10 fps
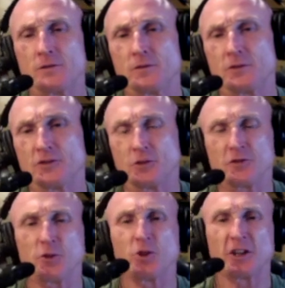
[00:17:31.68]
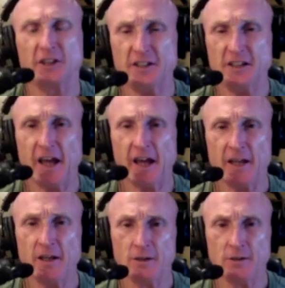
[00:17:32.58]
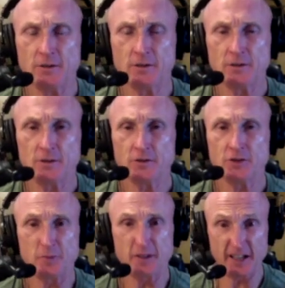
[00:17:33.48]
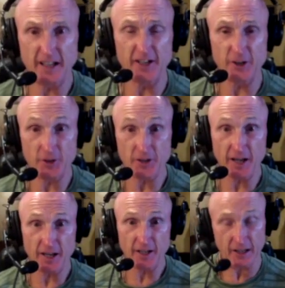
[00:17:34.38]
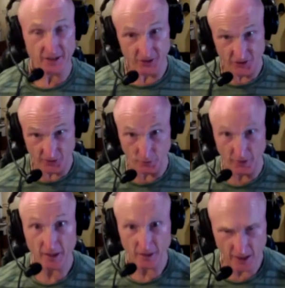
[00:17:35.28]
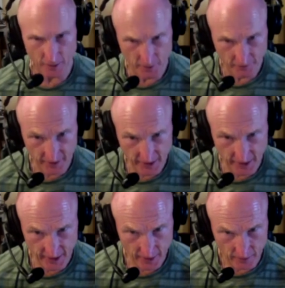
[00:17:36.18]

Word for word: So if you look at a day, you begin your day, it's the springtime of the day.